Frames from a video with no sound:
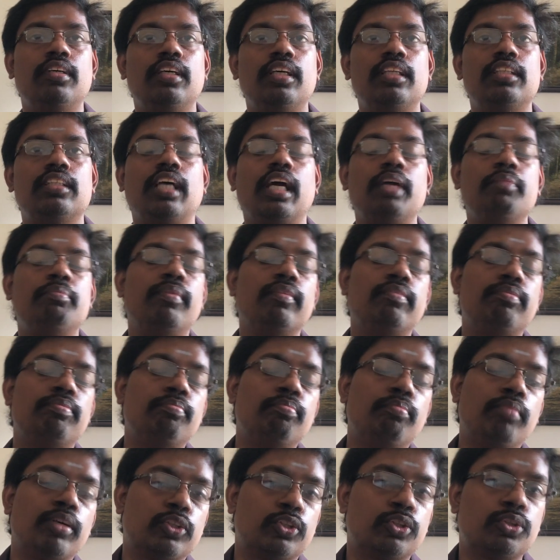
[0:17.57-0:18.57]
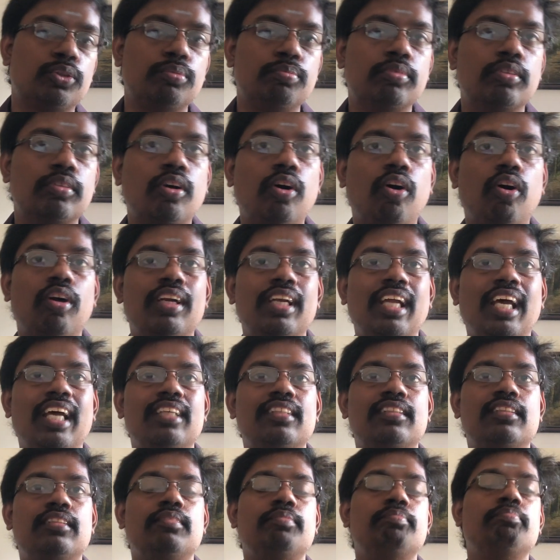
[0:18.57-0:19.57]
a type of mushroom called
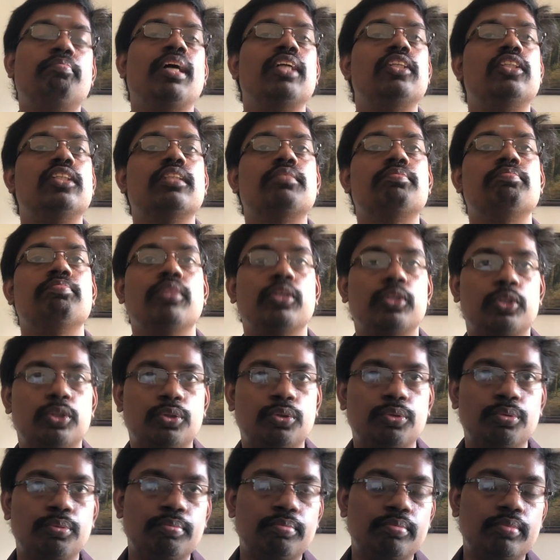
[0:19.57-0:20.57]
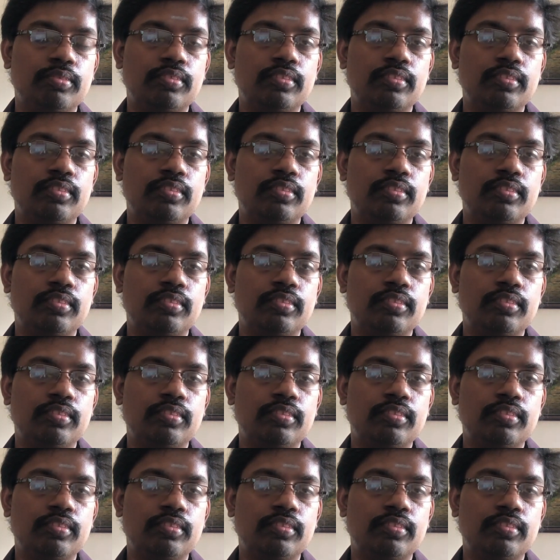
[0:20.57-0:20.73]
as magic mushroom.